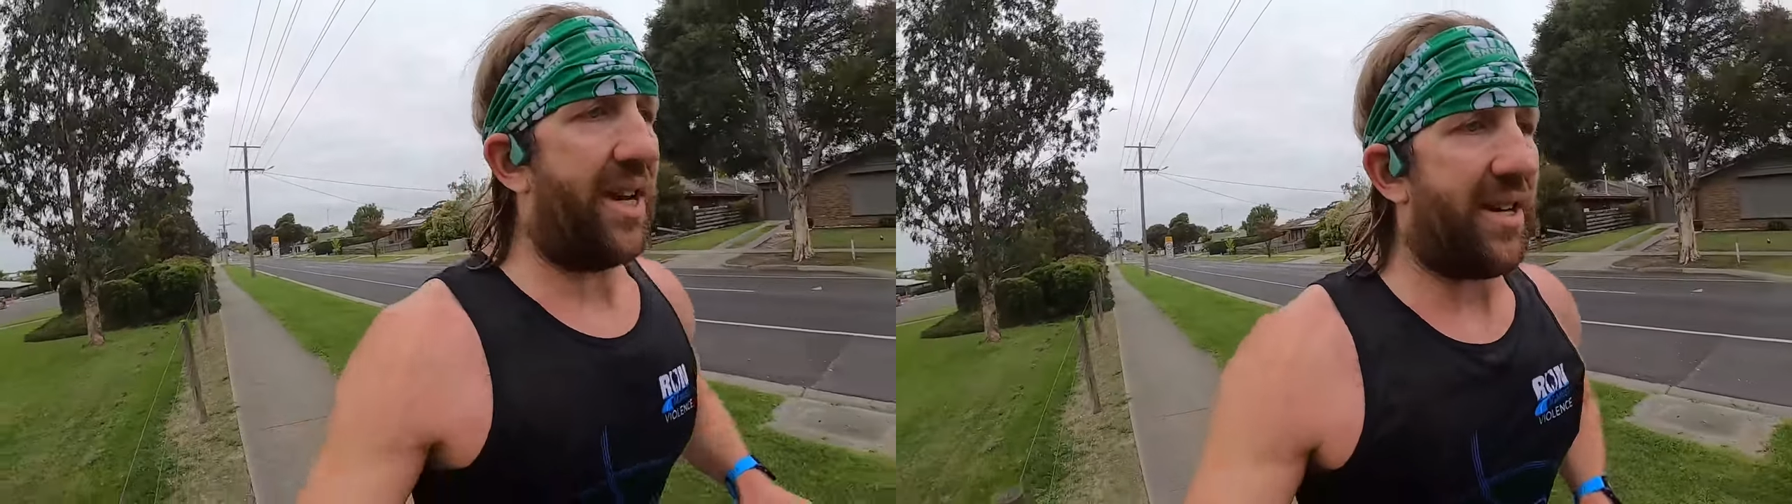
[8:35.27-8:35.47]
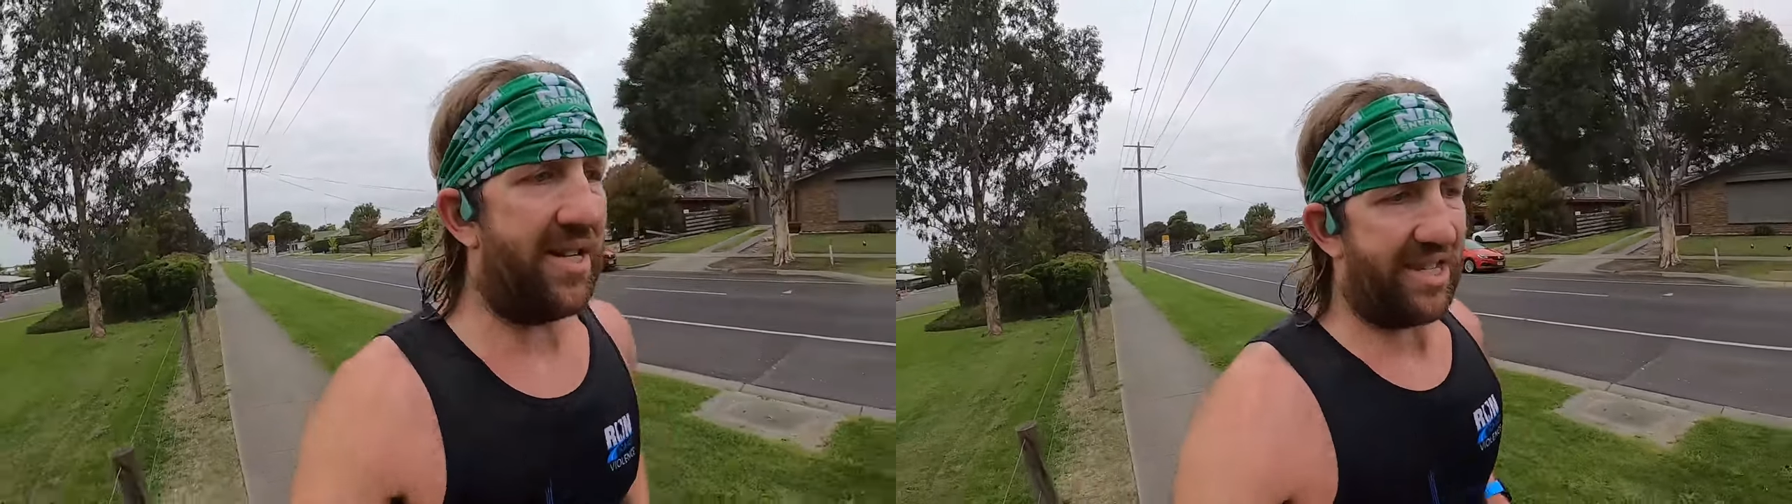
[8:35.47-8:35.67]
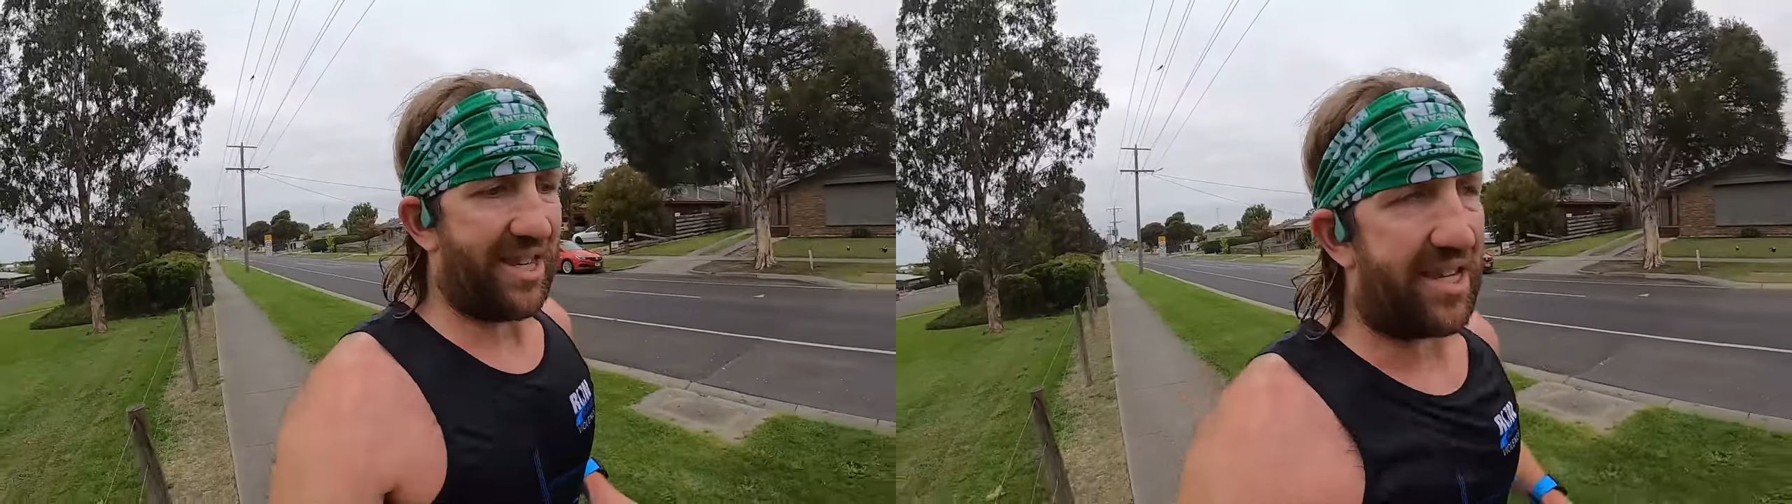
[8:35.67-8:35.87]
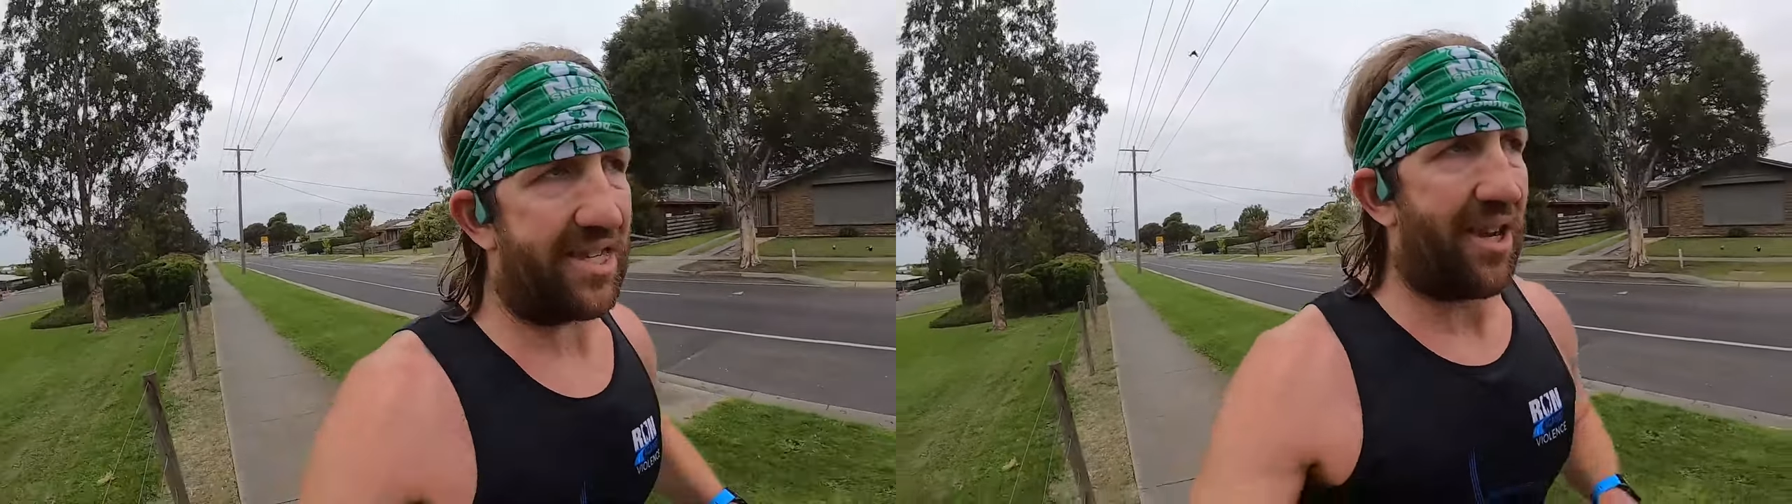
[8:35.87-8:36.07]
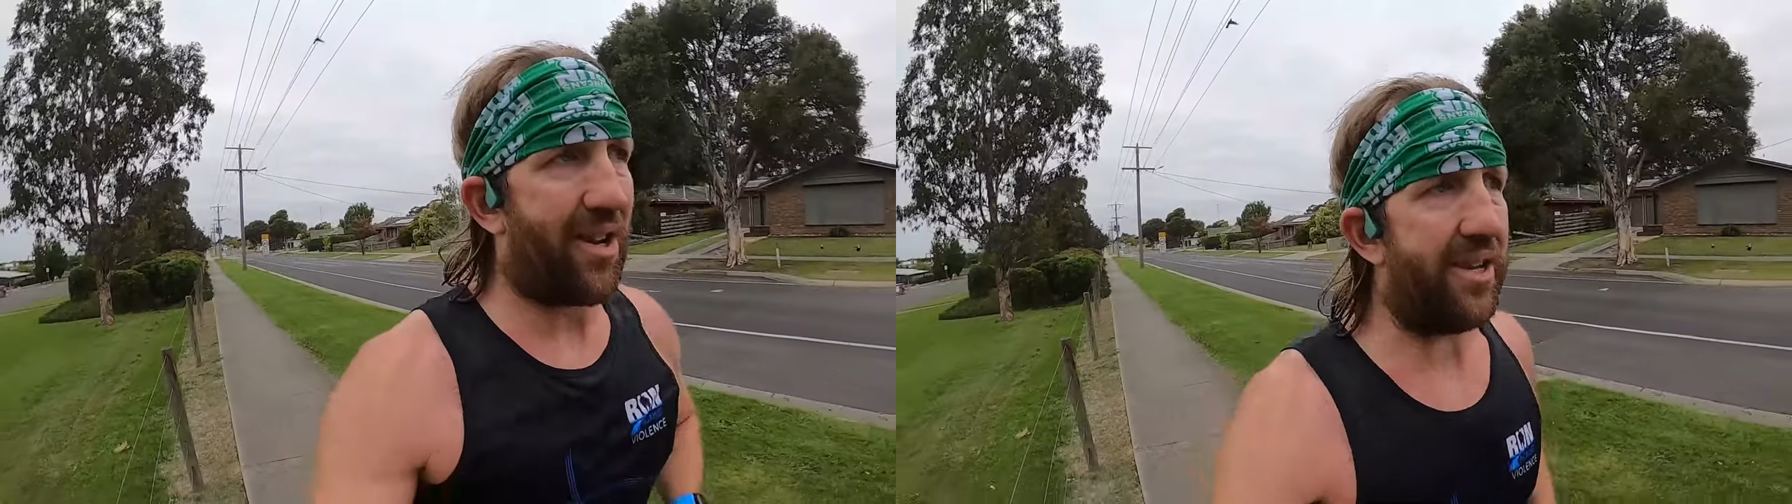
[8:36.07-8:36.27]
down to
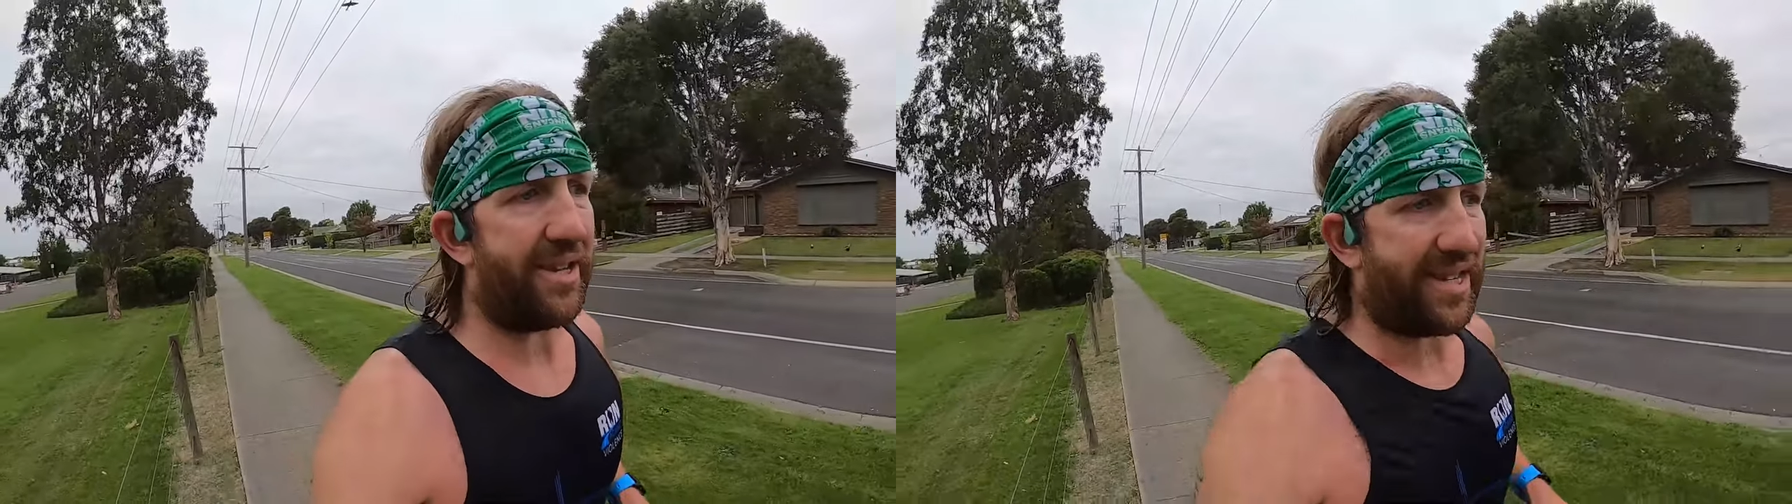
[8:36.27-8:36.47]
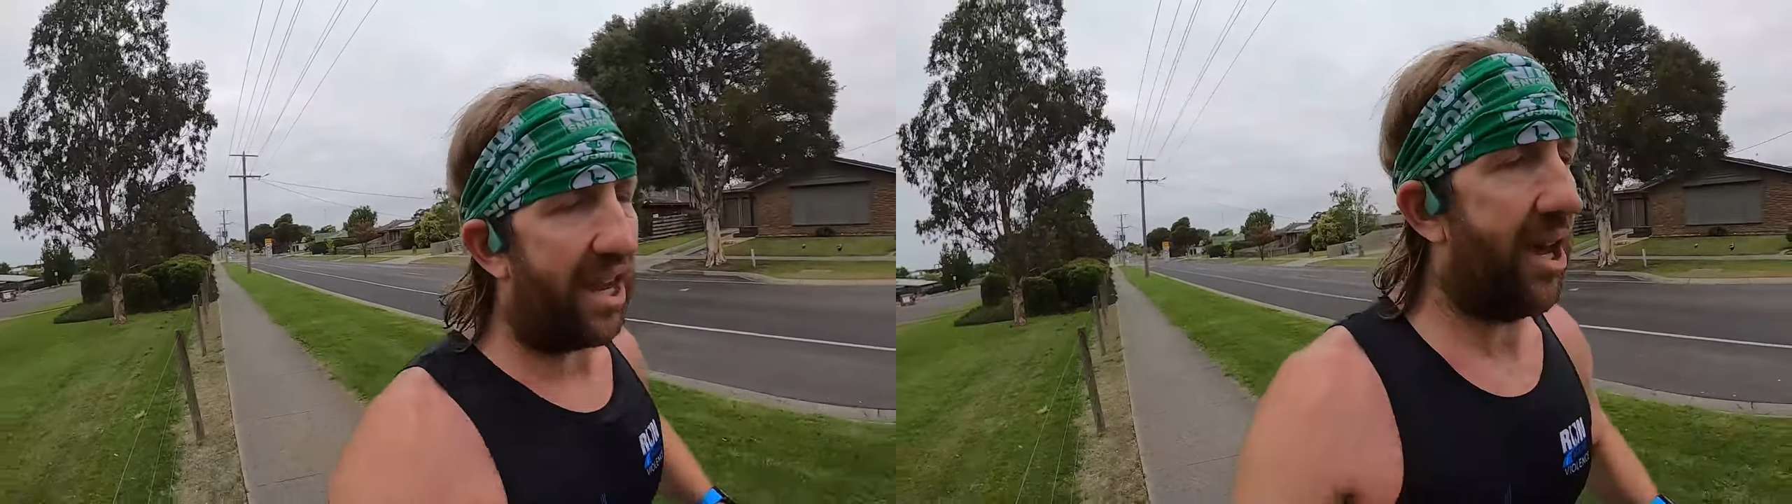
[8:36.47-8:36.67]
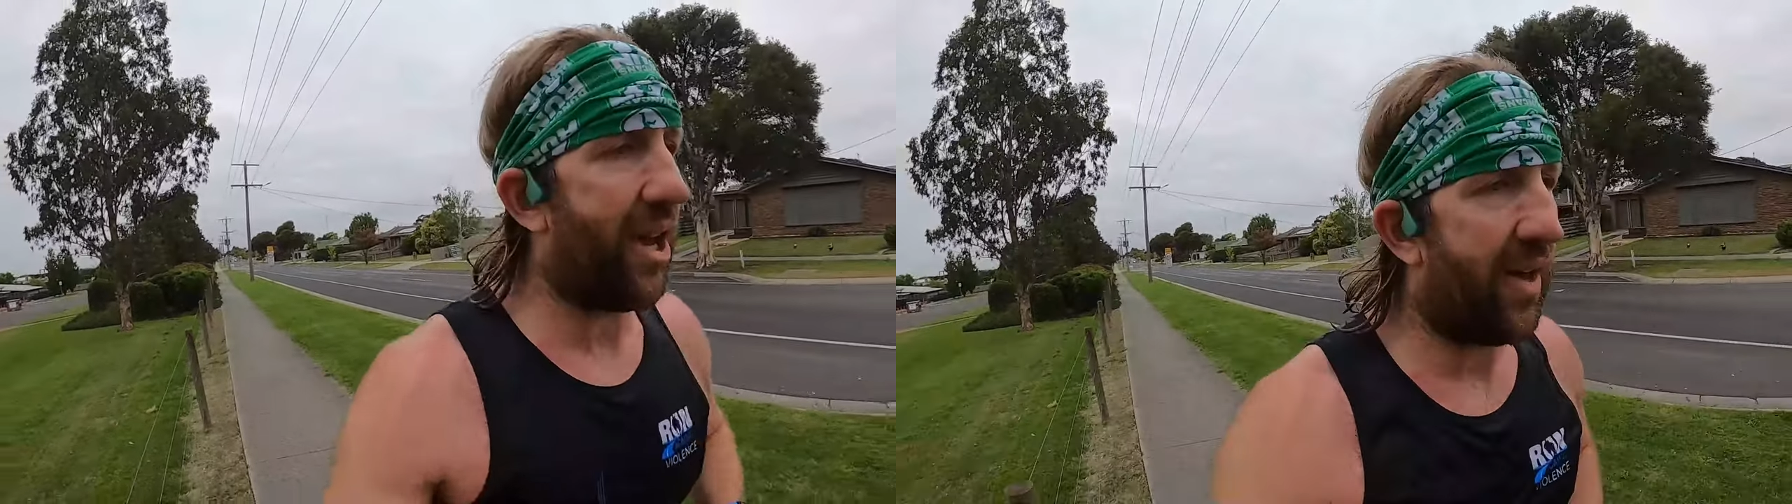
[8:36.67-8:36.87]
6.30s.